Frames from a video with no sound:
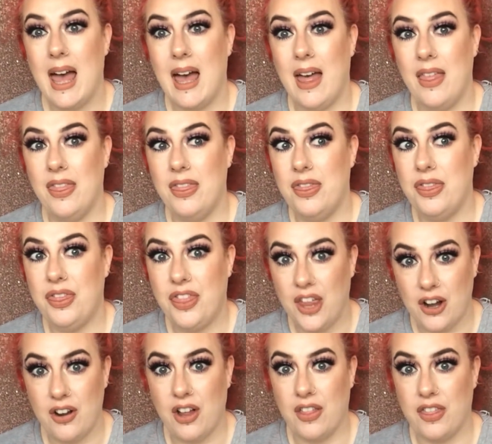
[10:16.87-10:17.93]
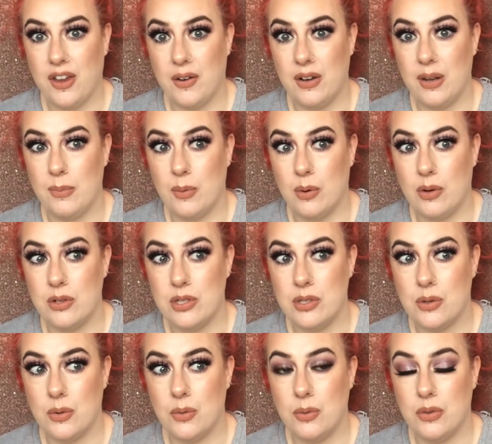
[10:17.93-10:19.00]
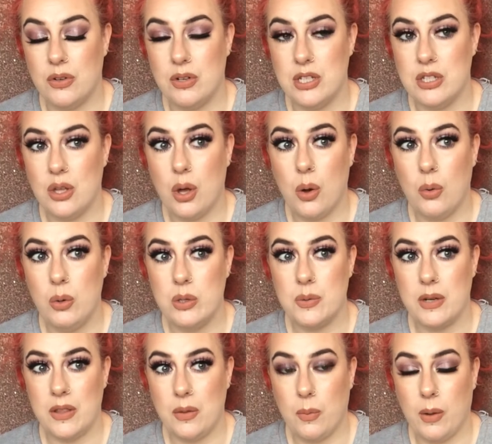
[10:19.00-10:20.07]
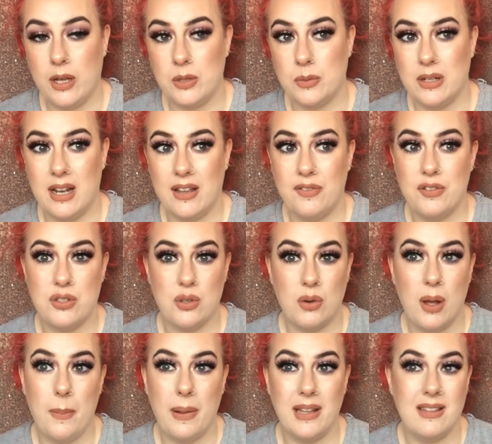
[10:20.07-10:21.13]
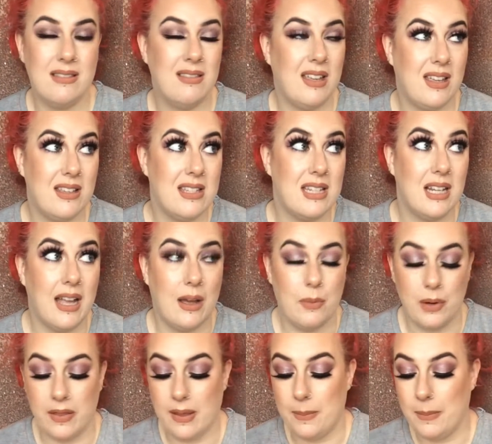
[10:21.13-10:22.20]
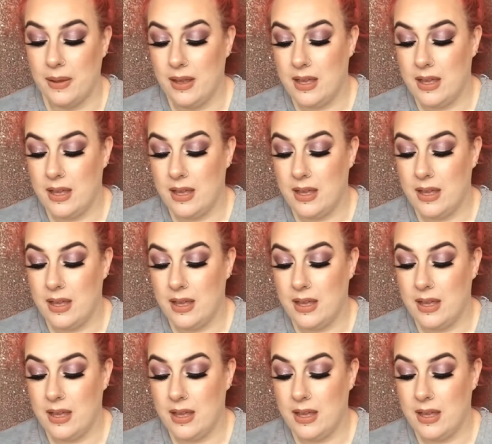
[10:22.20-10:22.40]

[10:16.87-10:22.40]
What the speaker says: and they're not there anymore. So there is the gold one and the white one left, so I might still get one of them.